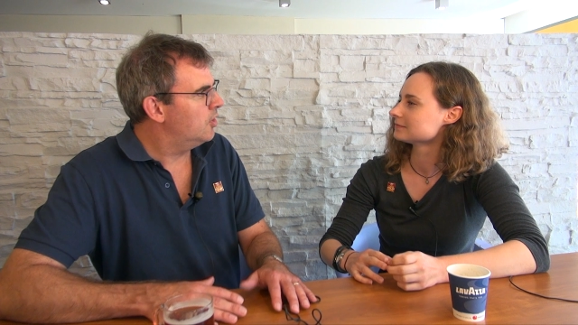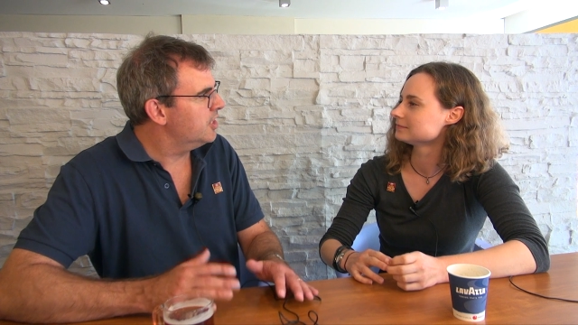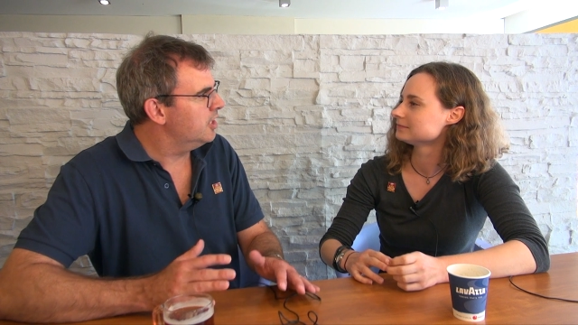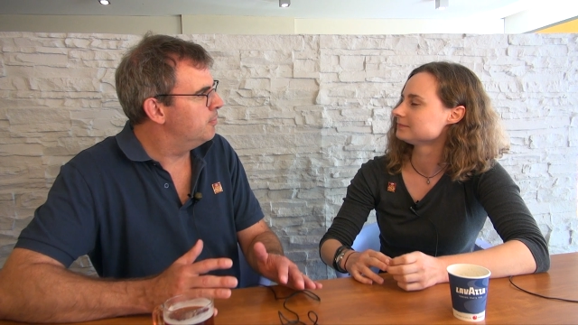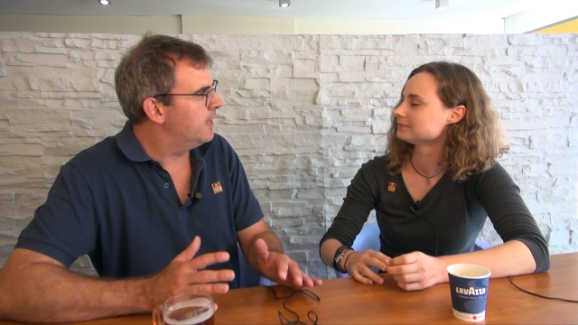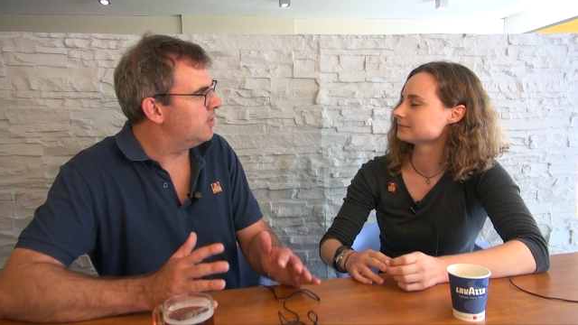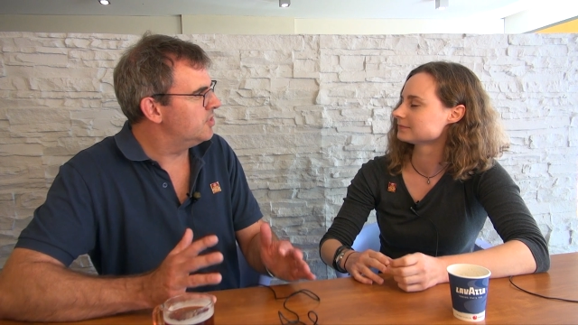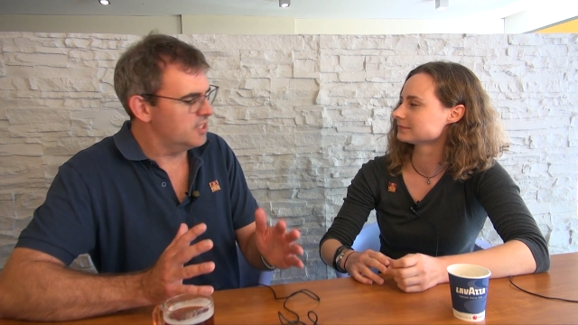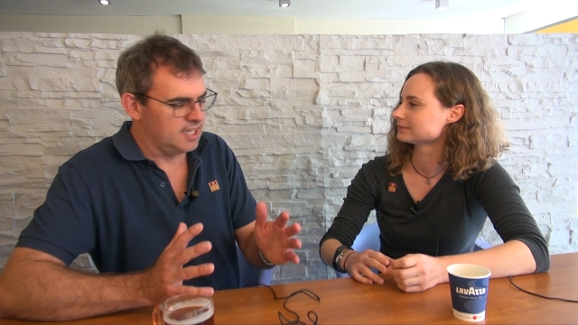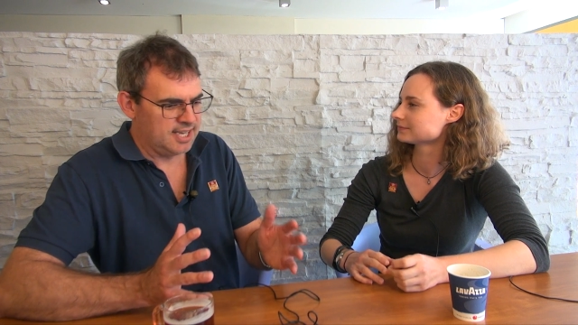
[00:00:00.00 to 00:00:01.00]
Speaker 1: talking about
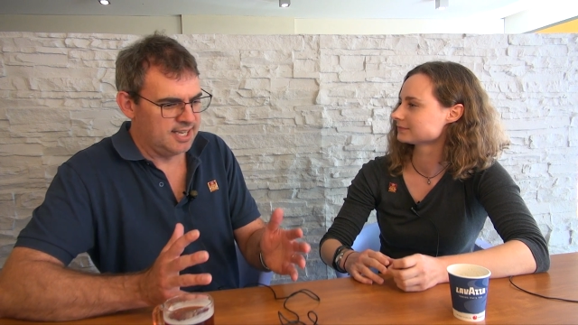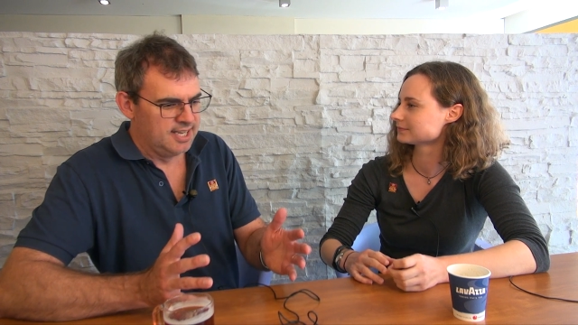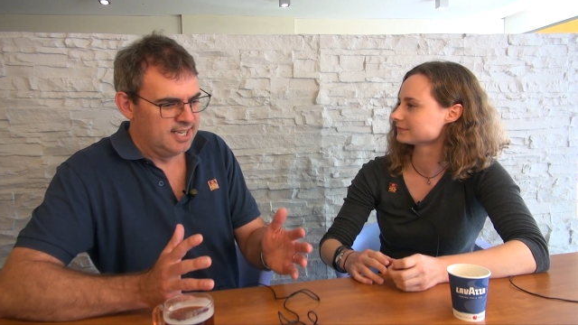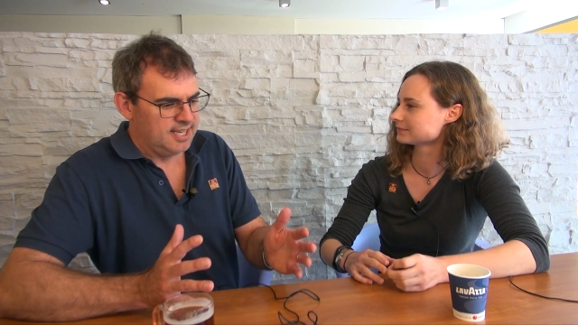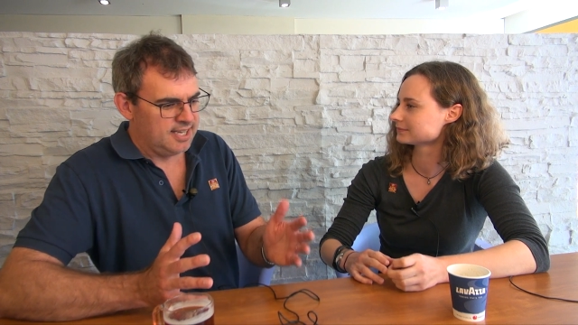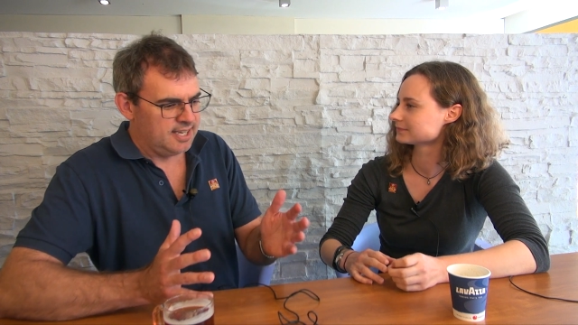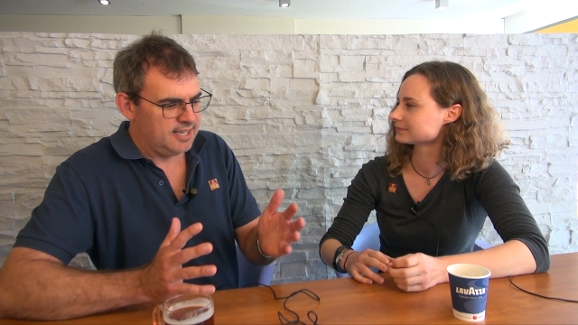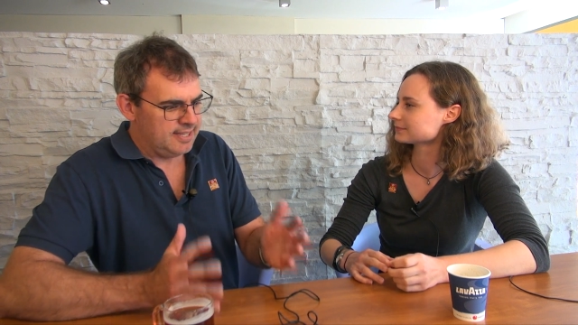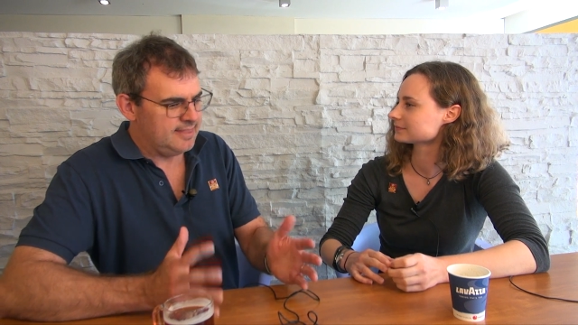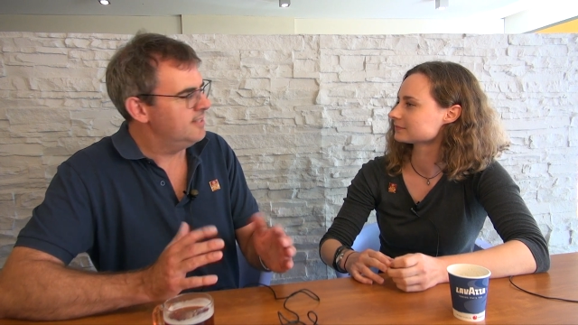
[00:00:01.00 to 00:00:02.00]
uh,
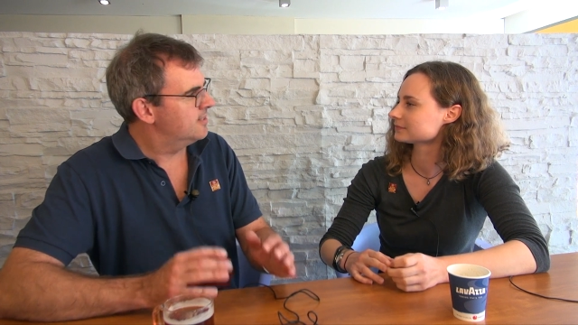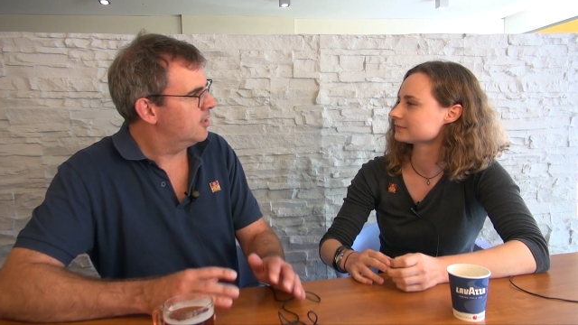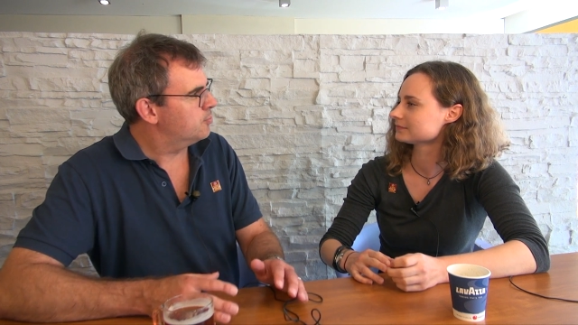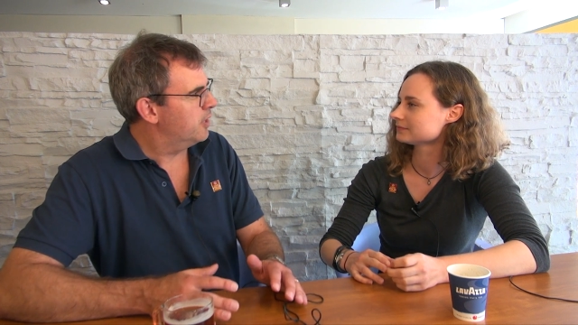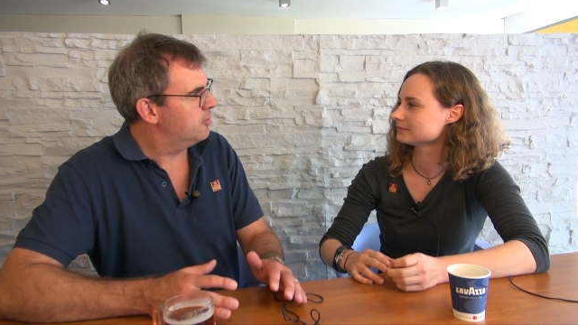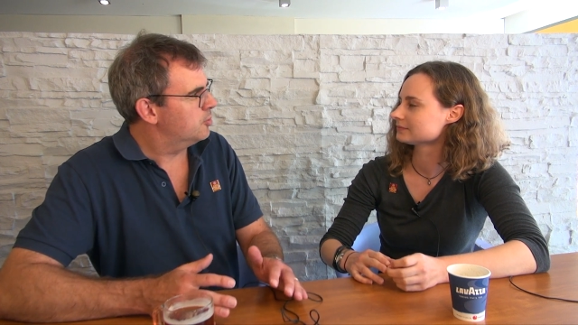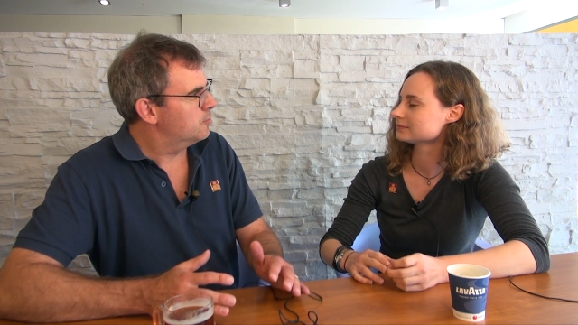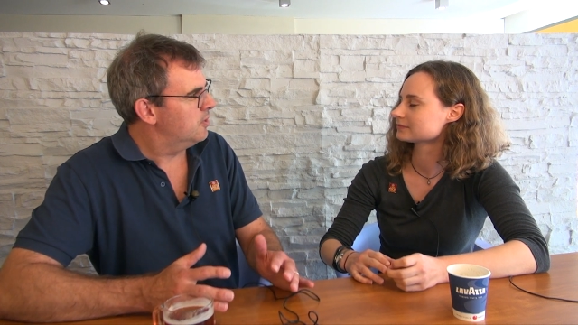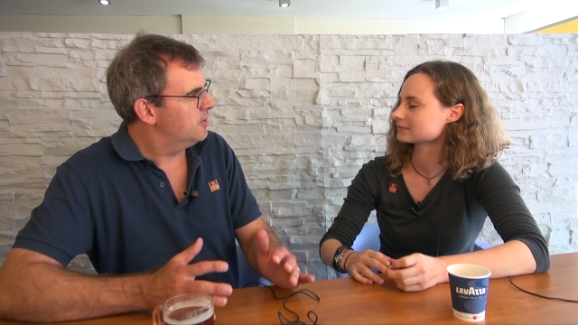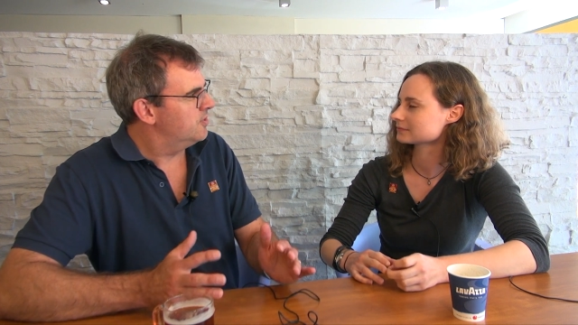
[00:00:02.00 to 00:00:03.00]
uh, in this outbreak
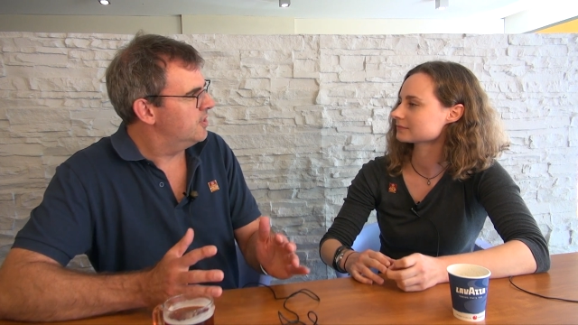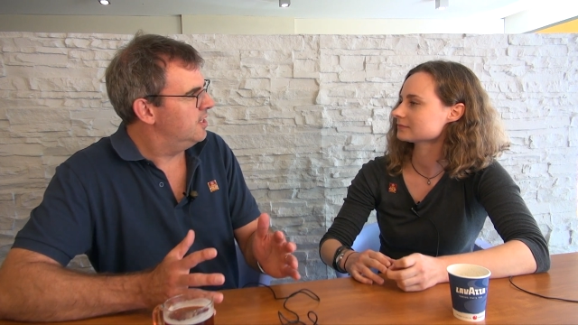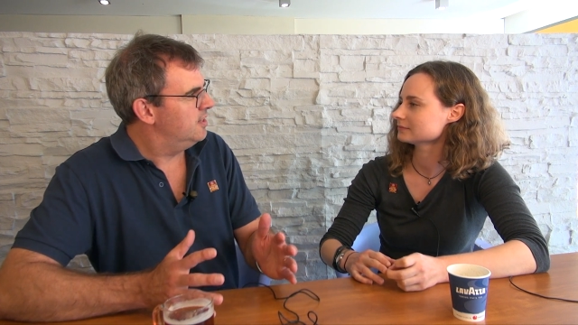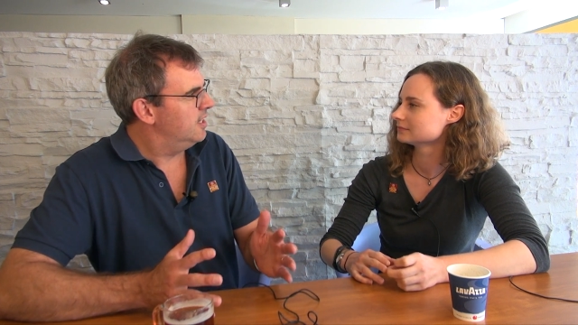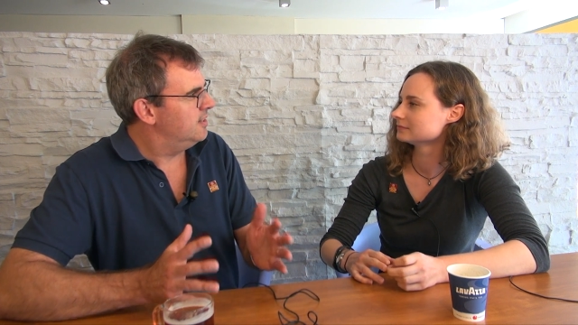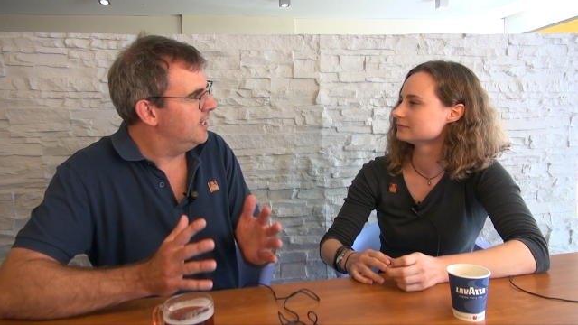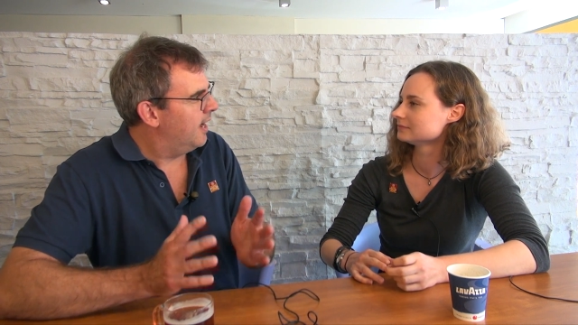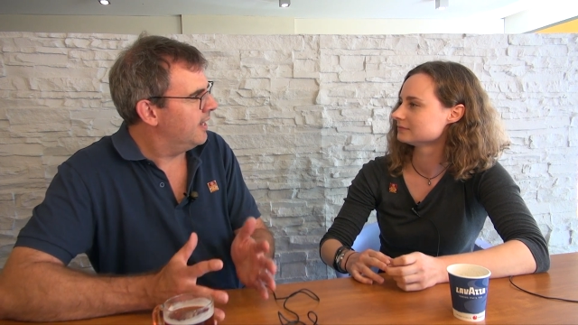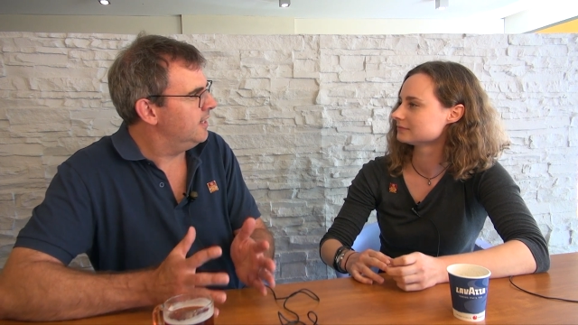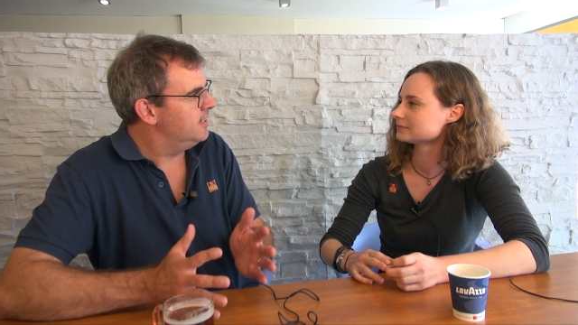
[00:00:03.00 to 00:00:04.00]
response. The, the, the
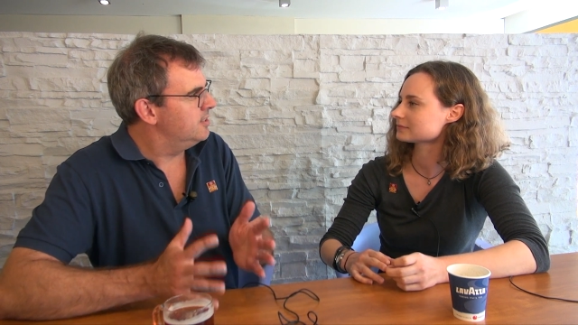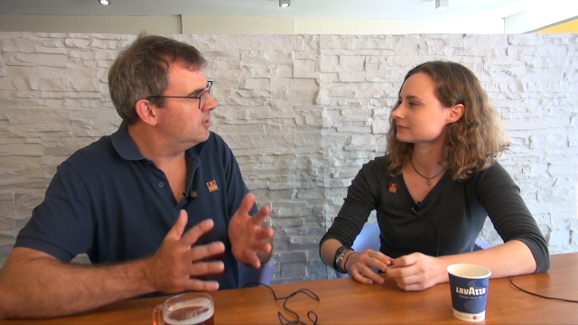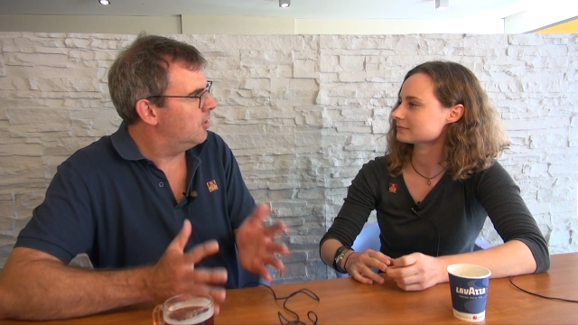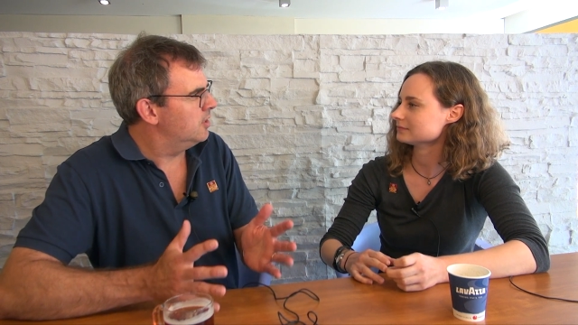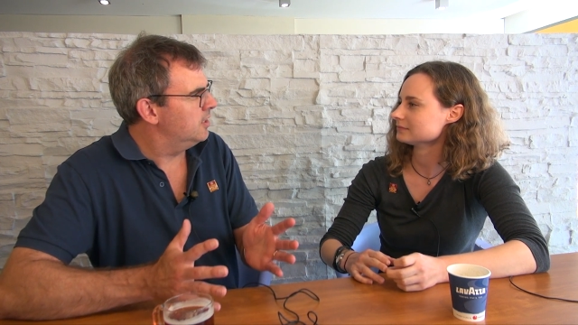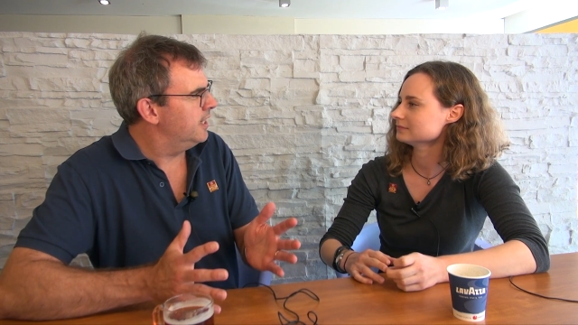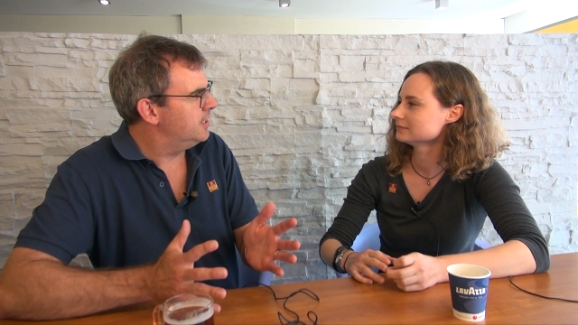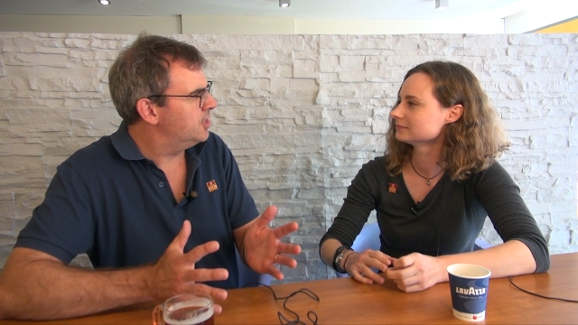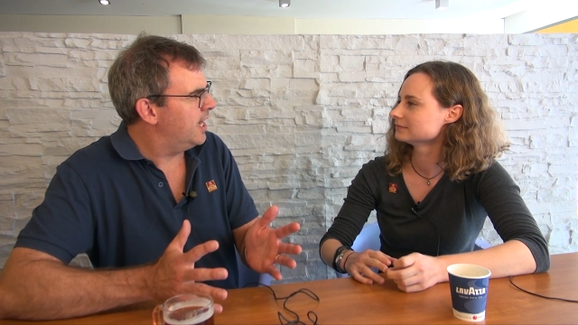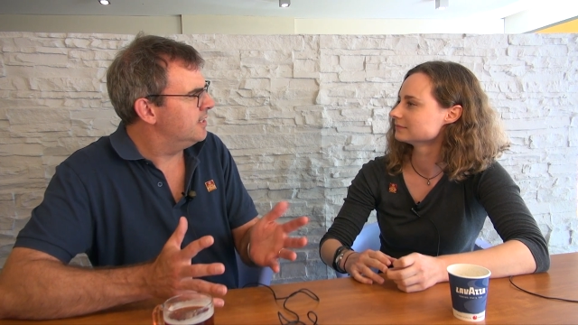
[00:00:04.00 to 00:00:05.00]
islands on Lake
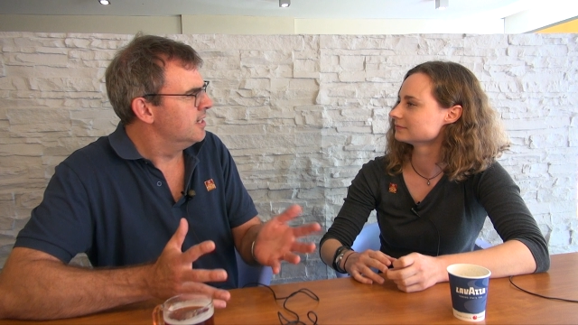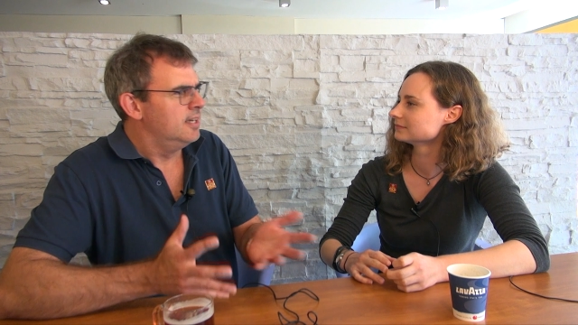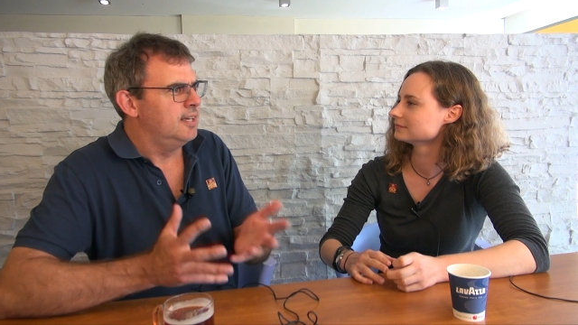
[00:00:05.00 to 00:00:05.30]
Chad.